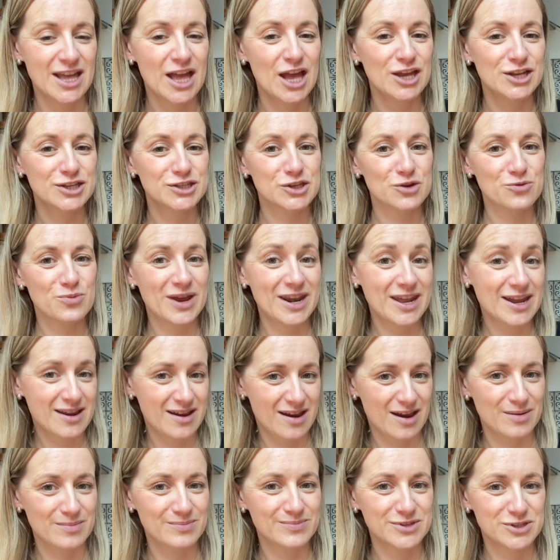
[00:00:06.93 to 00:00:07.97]
So when it
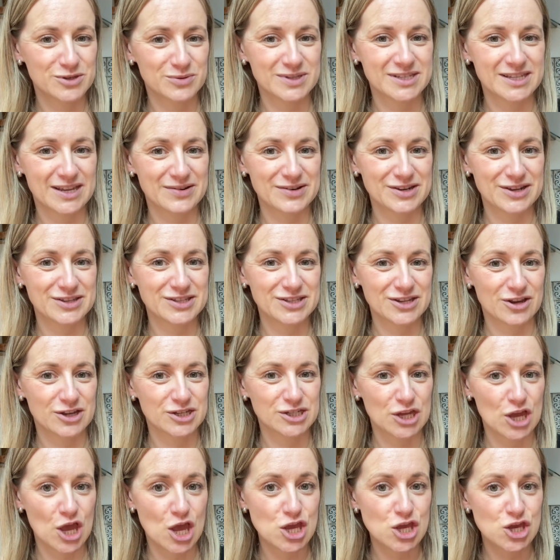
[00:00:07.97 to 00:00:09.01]
comes to a sourdough
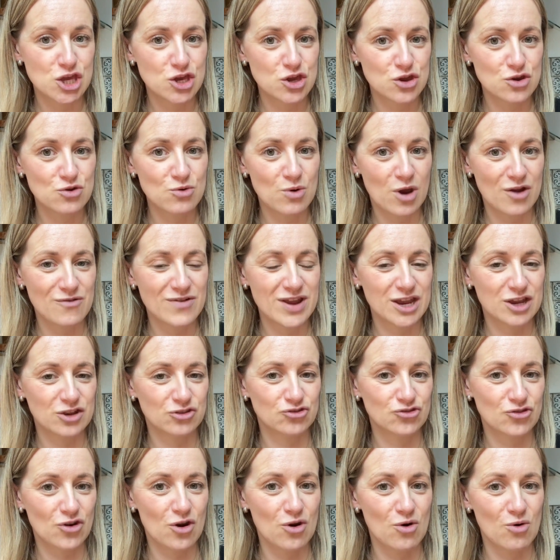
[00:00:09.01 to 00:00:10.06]
starter, you are in
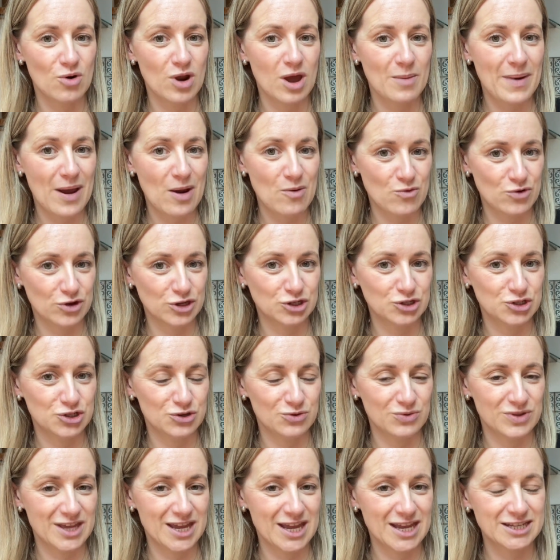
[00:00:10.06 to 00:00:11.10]
control about what you do
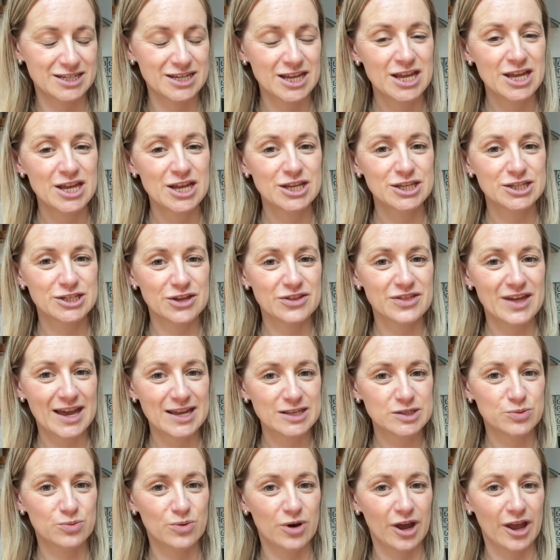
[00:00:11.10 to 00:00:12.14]
with it. So that's
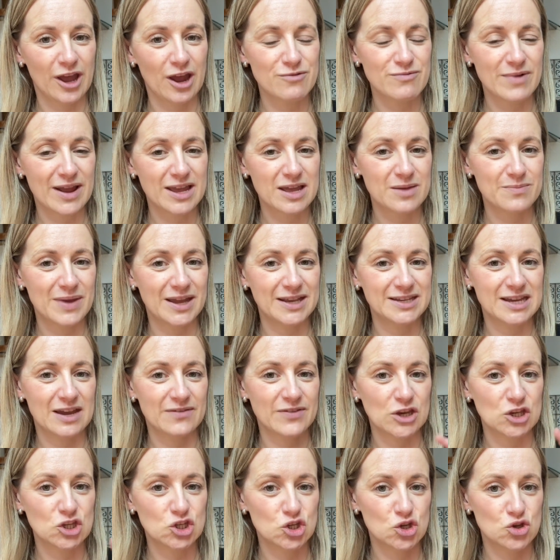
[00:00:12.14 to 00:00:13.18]
why I recommend
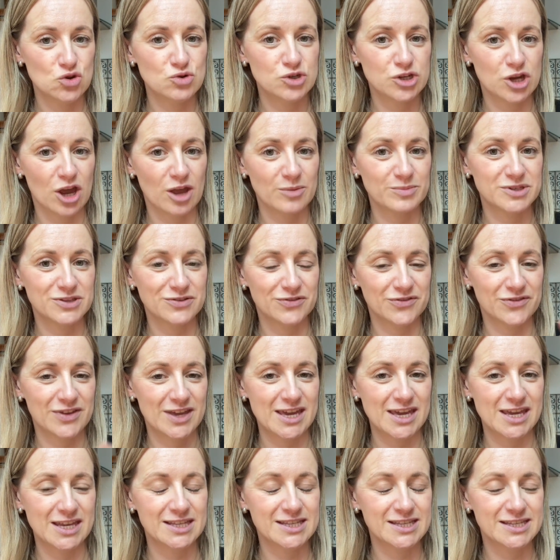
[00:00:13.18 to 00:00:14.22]
having two types of
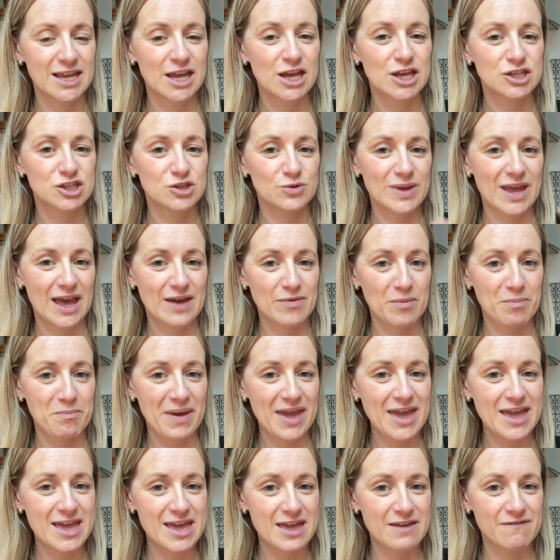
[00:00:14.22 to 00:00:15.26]
feeds. So we have a
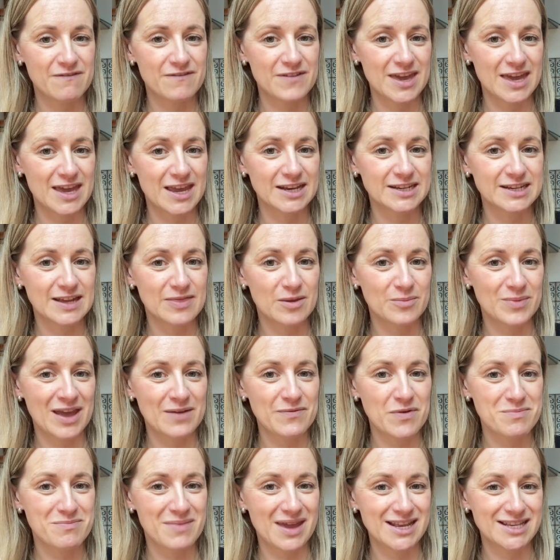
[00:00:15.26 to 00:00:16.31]
baking feed and then we have a
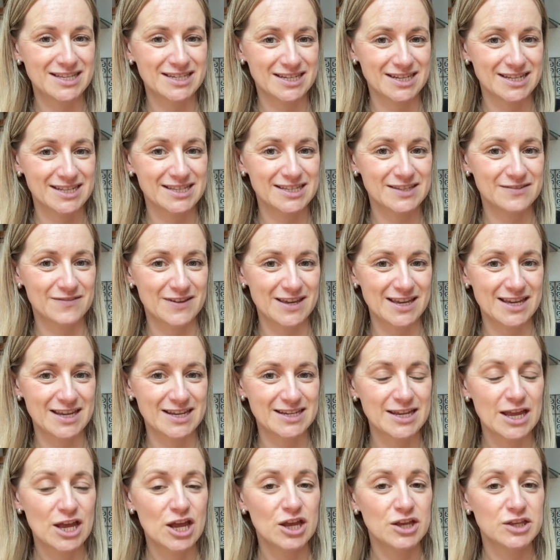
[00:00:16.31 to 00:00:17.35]
maintenance feed.
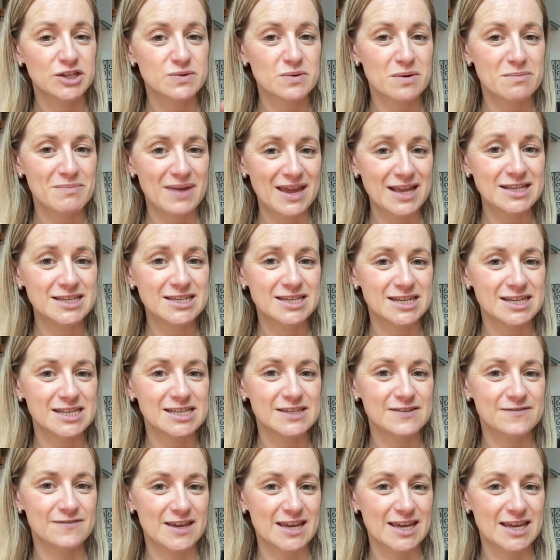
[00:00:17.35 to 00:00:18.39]
So a maintenance
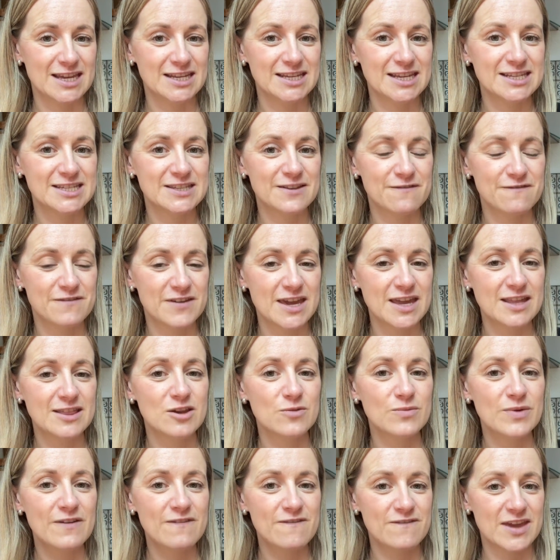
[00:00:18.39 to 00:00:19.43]
feed is the feed that
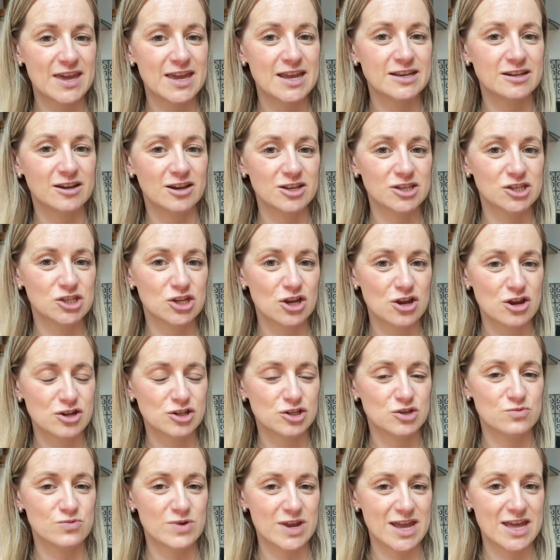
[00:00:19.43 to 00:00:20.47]
we feed our starter
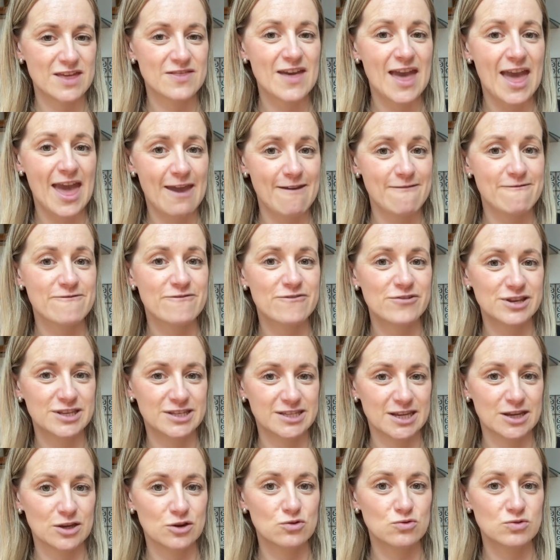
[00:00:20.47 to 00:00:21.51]
with every
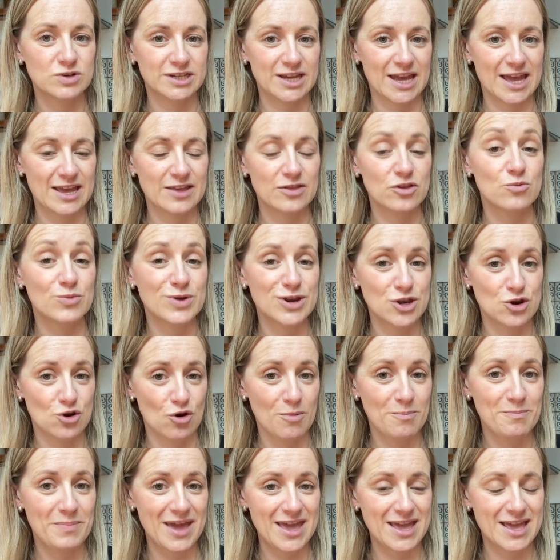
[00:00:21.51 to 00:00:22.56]
single day that we're not
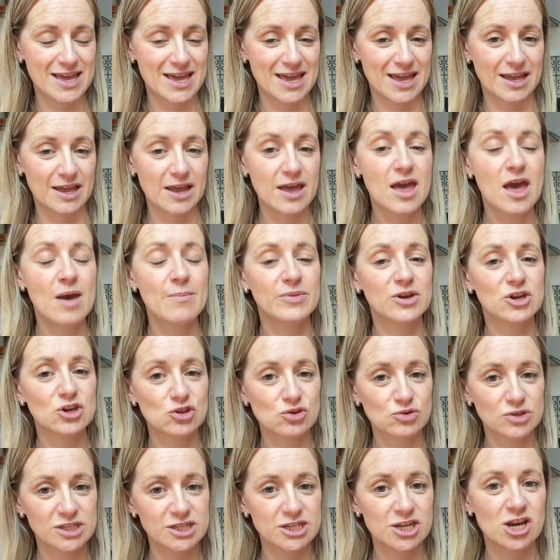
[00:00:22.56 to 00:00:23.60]
baking, because your
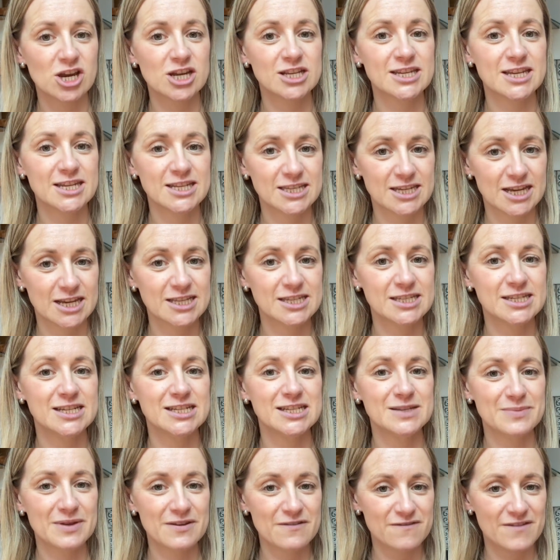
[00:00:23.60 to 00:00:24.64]
starter does need to
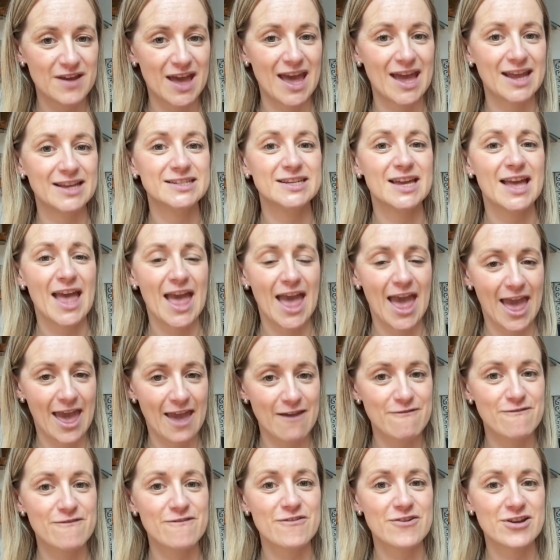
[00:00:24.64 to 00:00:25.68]
be fed
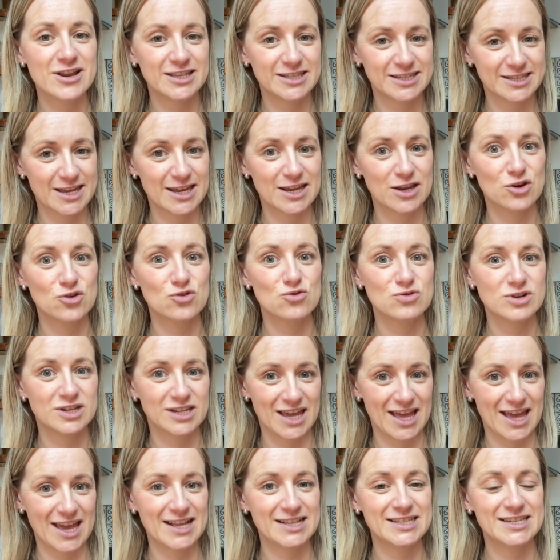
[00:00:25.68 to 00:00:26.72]
every single
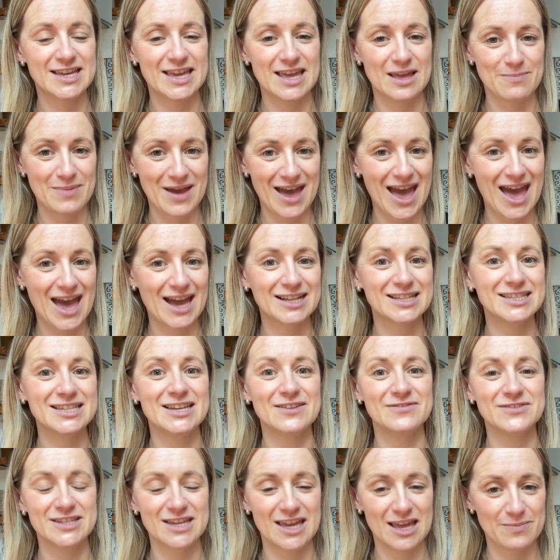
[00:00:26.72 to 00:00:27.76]
day to keep it active,
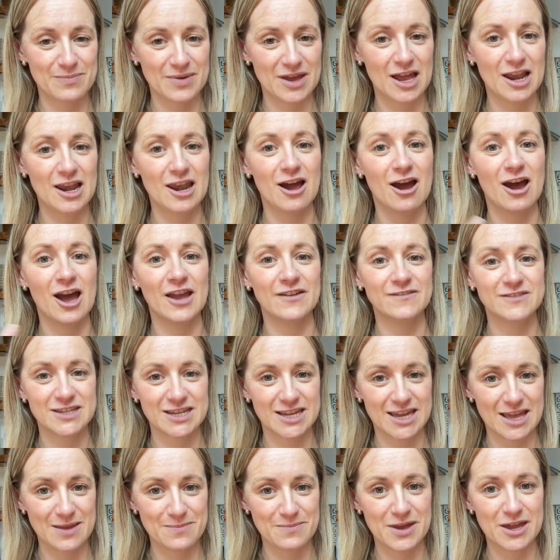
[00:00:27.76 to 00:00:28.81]
to keep it alive, to
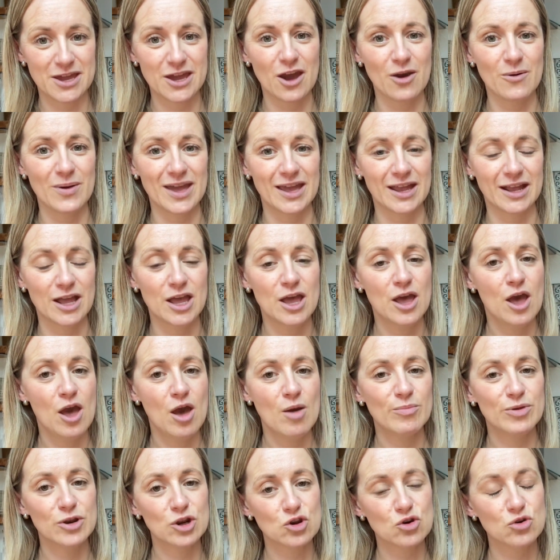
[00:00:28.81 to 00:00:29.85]
keep it going.
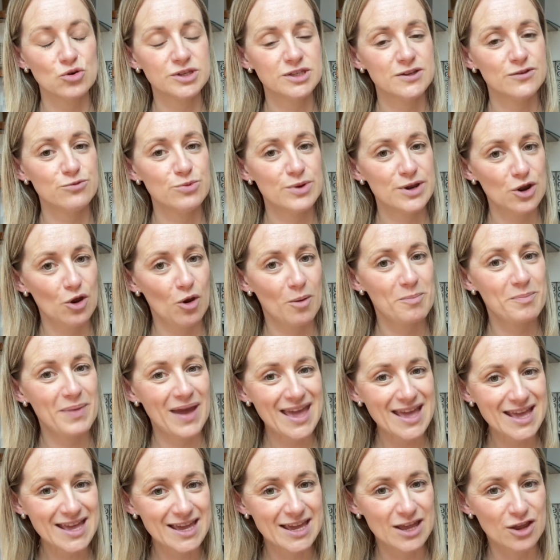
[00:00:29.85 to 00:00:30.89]
But of course, if we're not
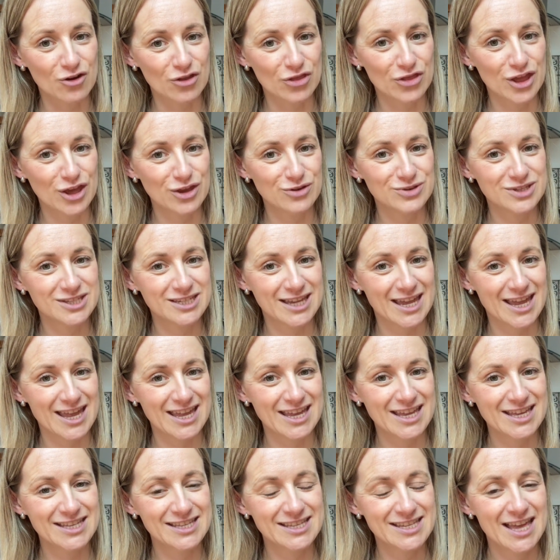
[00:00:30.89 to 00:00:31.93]
baking on those
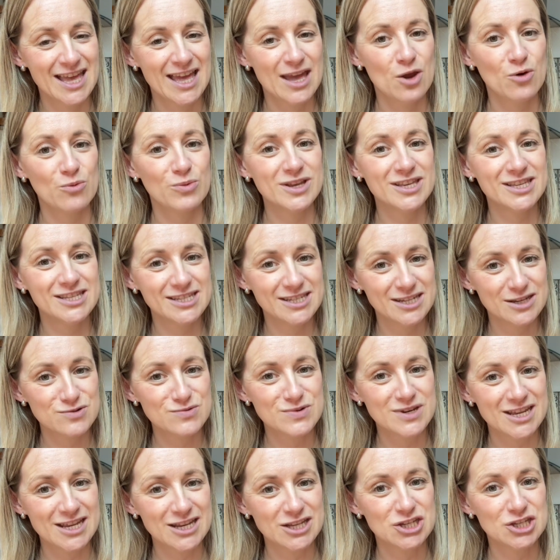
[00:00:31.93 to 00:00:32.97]
days, we still
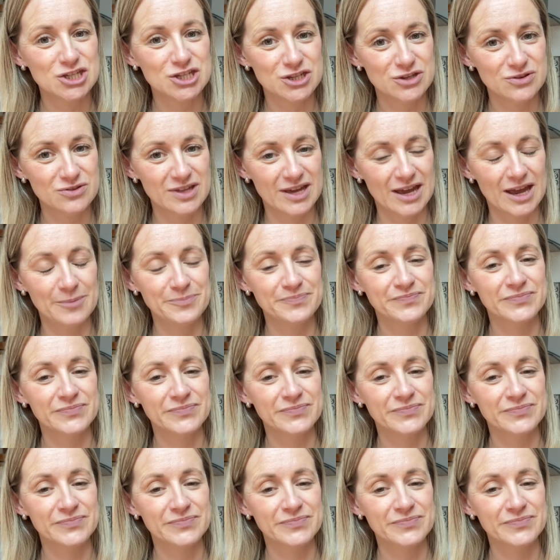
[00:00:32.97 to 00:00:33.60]
need to do that.